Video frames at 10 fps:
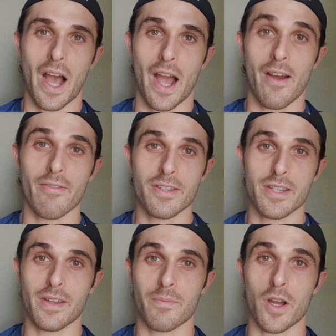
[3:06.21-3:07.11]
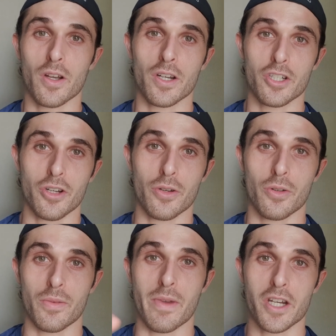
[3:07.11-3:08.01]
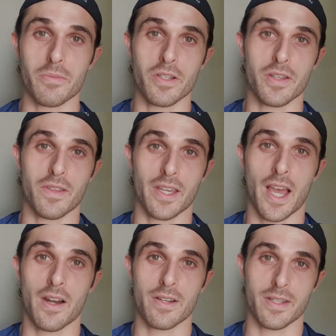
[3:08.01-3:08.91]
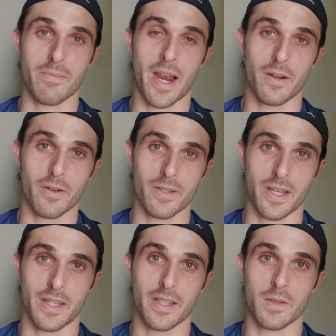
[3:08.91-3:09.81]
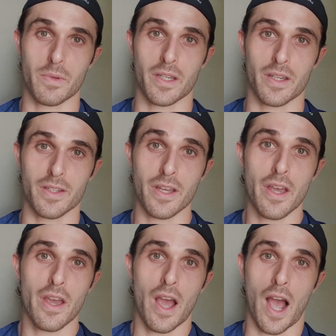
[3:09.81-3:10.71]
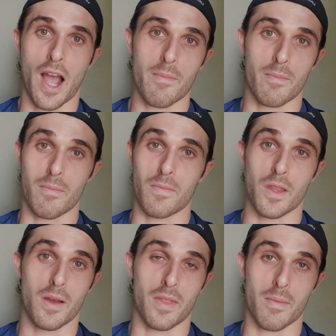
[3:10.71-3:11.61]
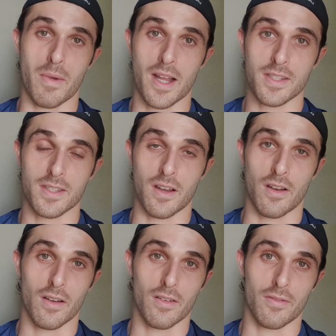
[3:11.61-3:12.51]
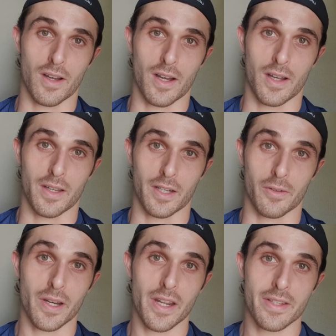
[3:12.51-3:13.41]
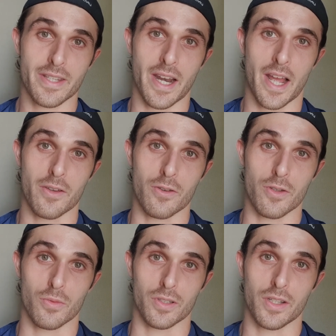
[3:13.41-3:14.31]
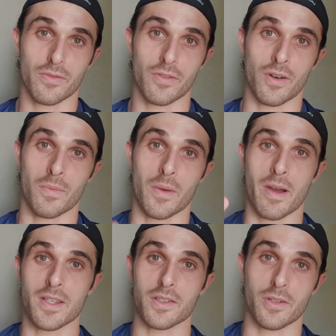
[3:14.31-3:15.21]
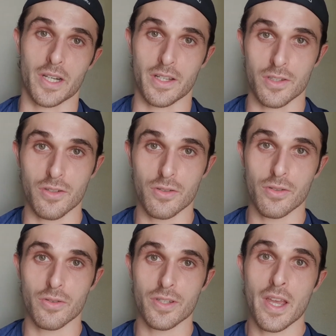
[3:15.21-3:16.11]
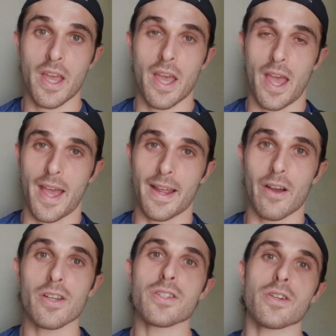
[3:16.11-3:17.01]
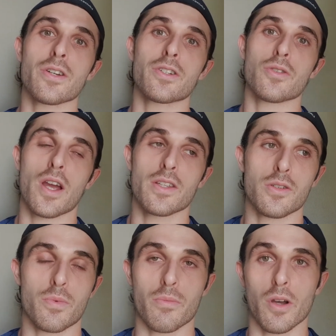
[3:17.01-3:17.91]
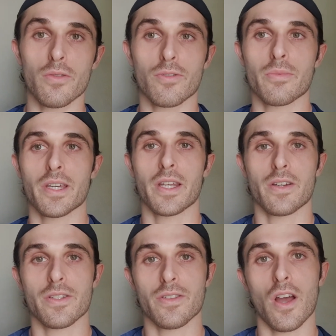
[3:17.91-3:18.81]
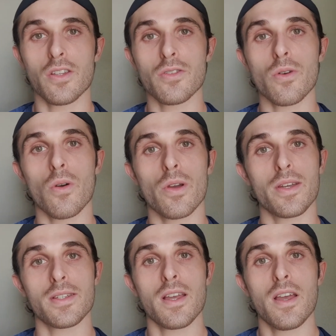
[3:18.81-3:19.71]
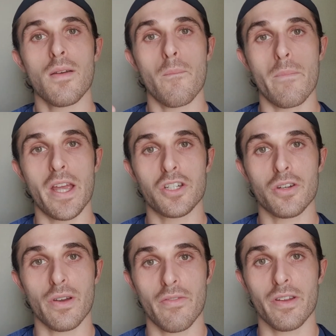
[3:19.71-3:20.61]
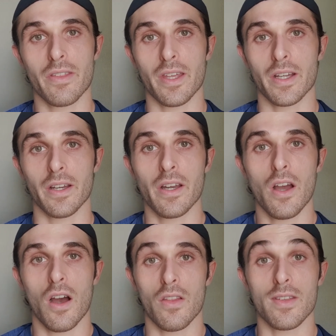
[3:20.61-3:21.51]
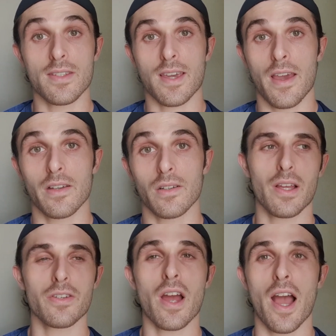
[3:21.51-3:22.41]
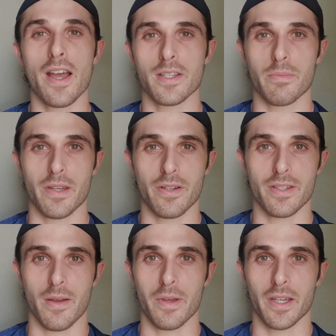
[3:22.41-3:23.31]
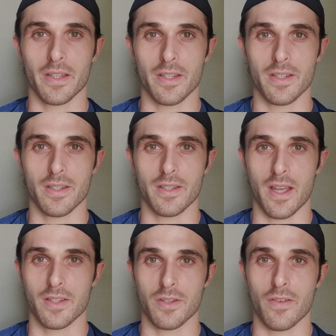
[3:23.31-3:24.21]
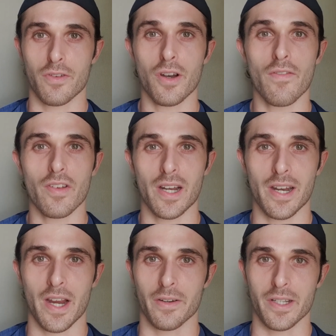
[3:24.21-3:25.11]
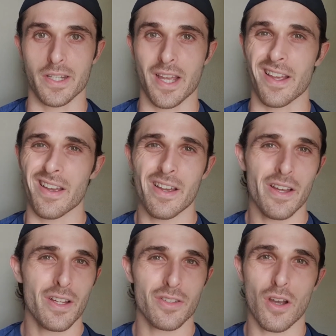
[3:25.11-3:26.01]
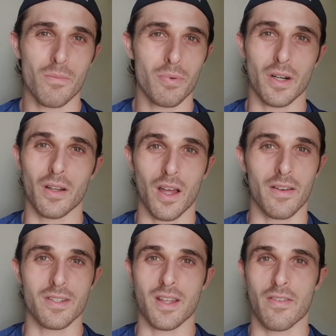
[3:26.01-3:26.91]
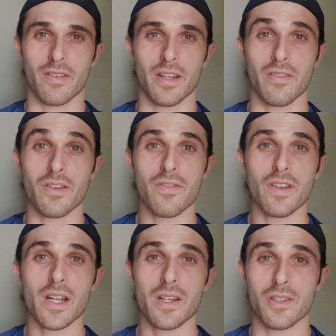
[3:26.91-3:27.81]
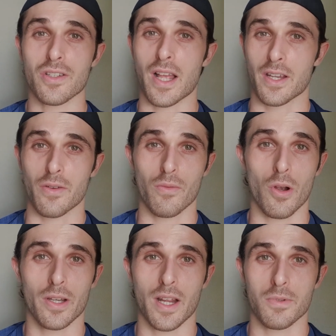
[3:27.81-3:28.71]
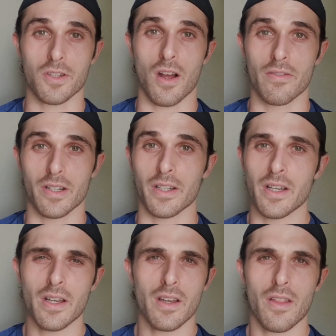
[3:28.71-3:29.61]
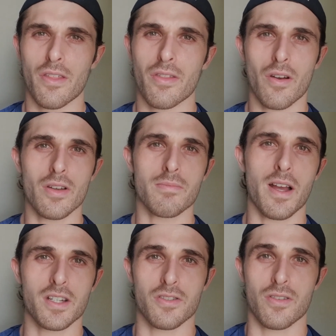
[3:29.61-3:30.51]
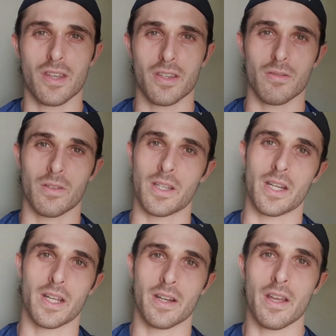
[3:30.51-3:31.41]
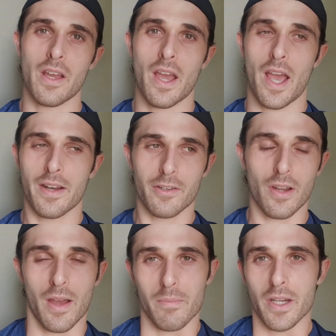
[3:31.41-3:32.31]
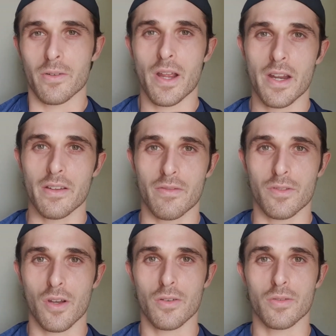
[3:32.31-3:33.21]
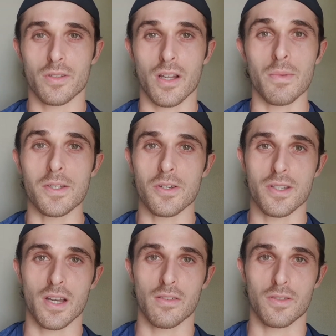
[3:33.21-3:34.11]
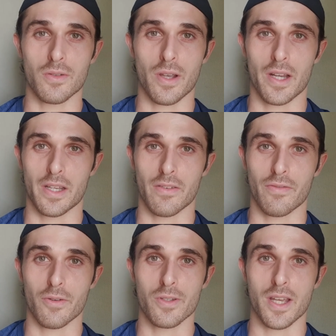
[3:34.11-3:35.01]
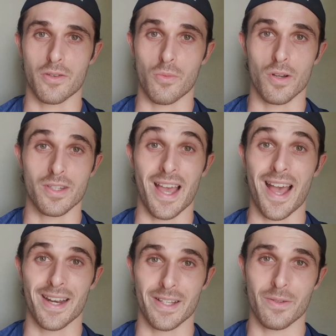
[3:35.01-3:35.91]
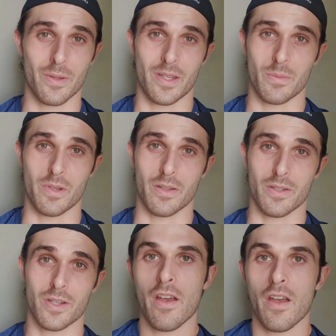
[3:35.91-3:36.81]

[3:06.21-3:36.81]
I obviously am not going to show you all the measurements of the calories and macros in this because the amount of ingredients that I use will differ from the amounts of ingredients you use, and I'm also trying to promote for beginners not to always measure everything on the scale. Let your eyes be your stomach in this sense. So if you're not feeling hungry today, don't put a lot of stuff in. If you're feeling like you're woken up starving, throw as much as you think you'll need in, and be creative. Don't limit yourself to any foods that you want to add into these meals.